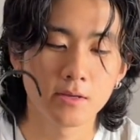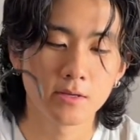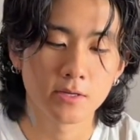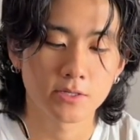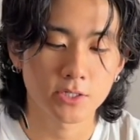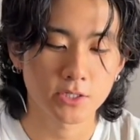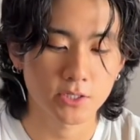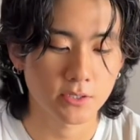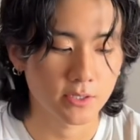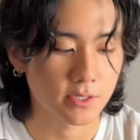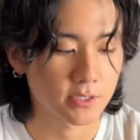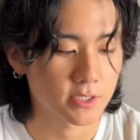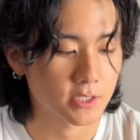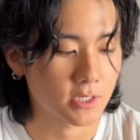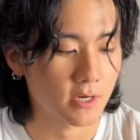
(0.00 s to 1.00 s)
It's just a
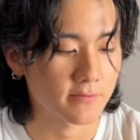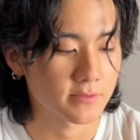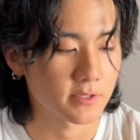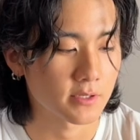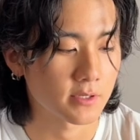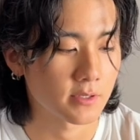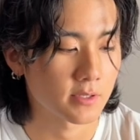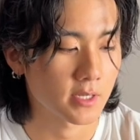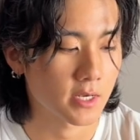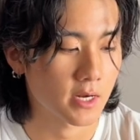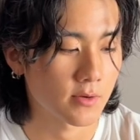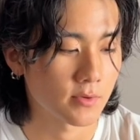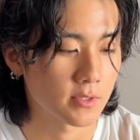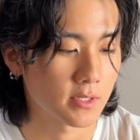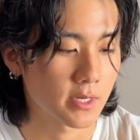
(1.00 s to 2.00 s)
good soft tee that I
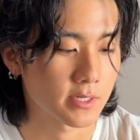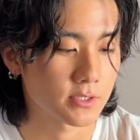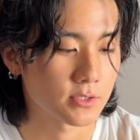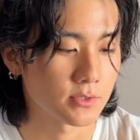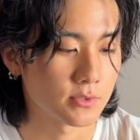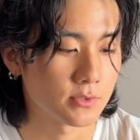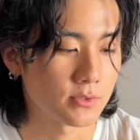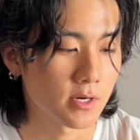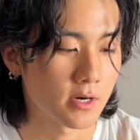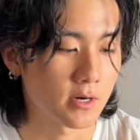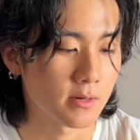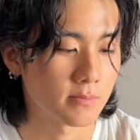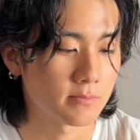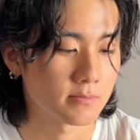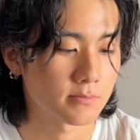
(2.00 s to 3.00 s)
would like
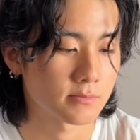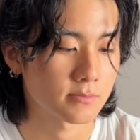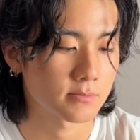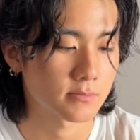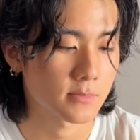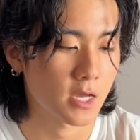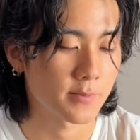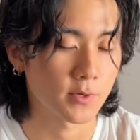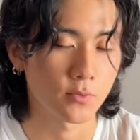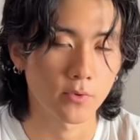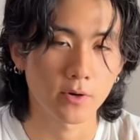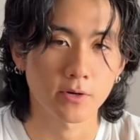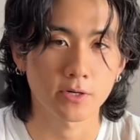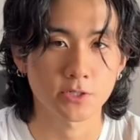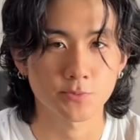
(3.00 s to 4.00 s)
to, I've been
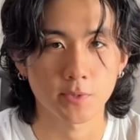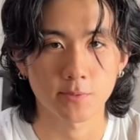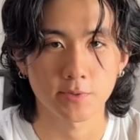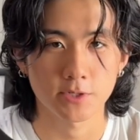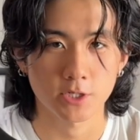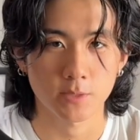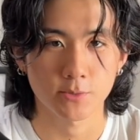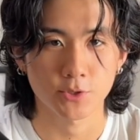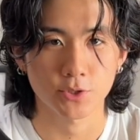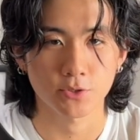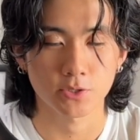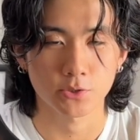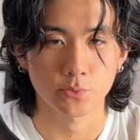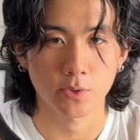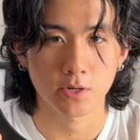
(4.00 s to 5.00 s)
wearing as my pajama shirt
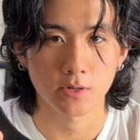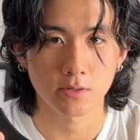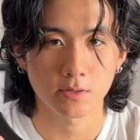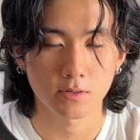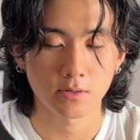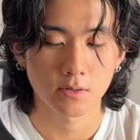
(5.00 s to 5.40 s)
as well.